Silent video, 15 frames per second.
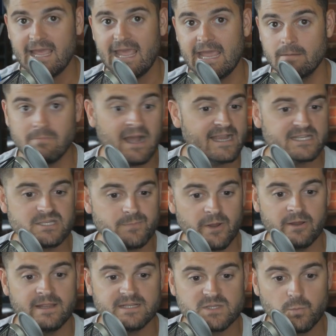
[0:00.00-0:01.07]
in my
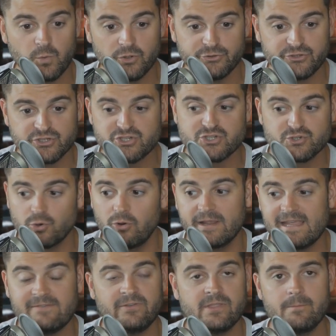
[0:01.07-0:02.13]
experience will destroy
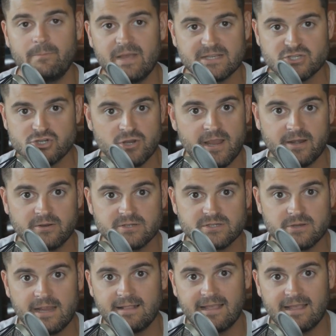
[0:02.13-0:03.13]
even the best traders, right?